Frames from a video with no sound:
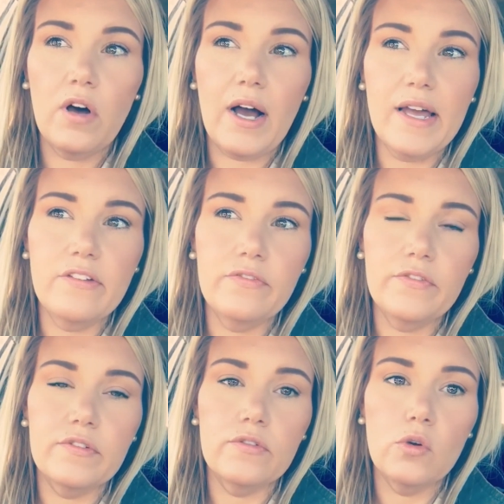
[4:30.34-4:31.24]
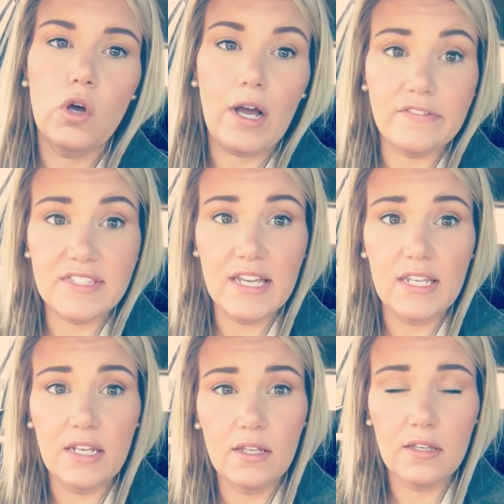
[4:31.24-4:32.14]
I've
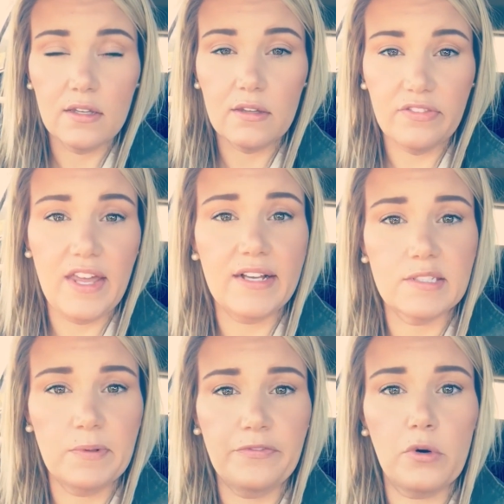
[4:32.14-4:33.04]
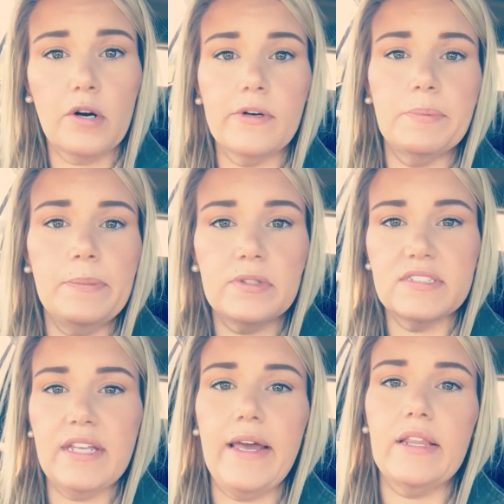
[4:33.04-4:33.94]
seen things before where people
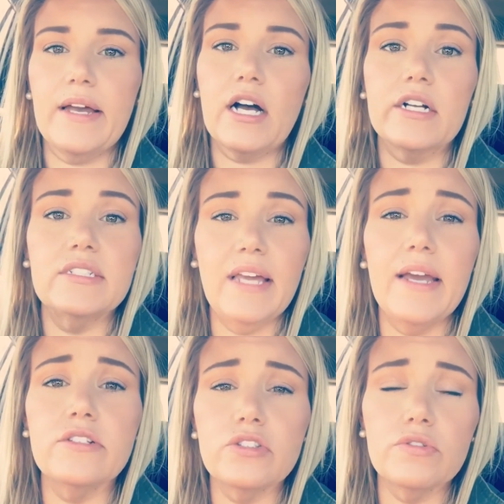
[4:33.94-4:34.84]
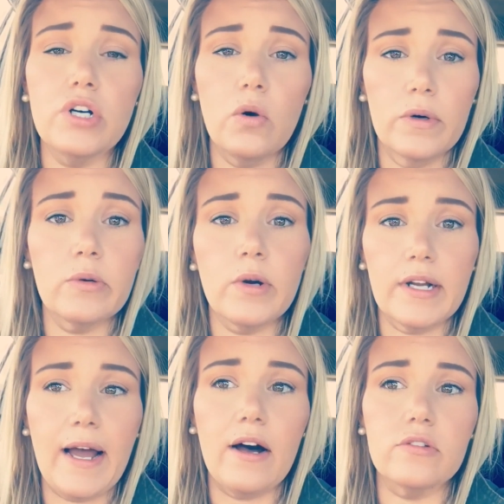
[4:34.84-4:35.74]
say, like, on days you don't want to
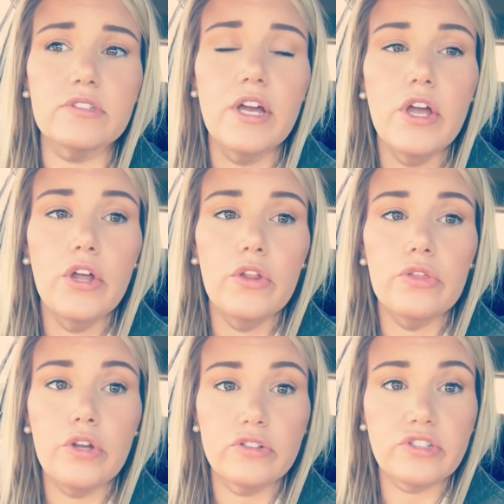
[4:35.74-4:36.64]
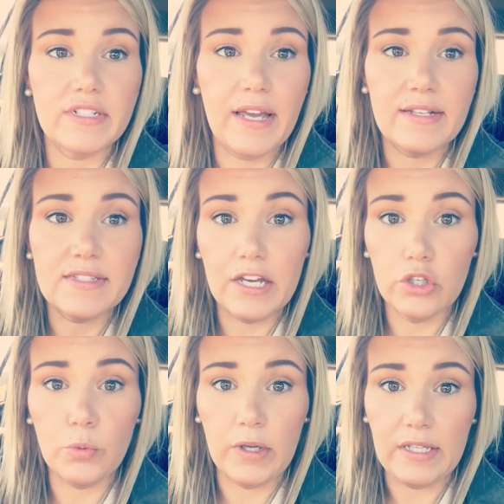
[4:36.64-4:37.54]
work out, those are days that
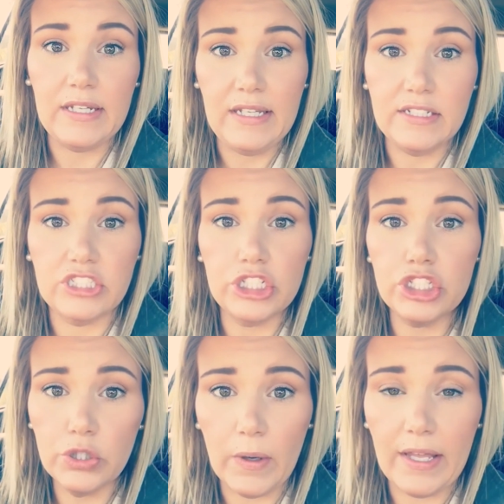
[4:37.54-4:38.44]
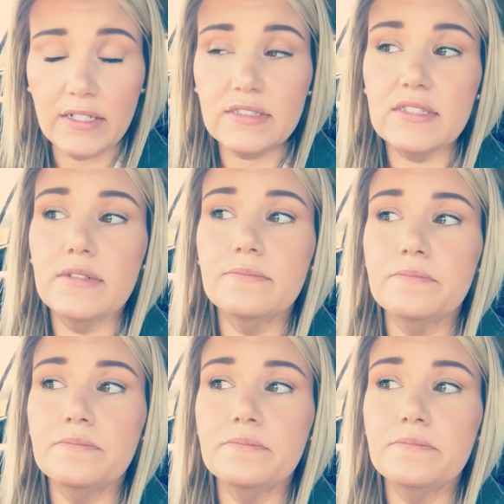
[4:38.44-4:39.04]
you really need to do it.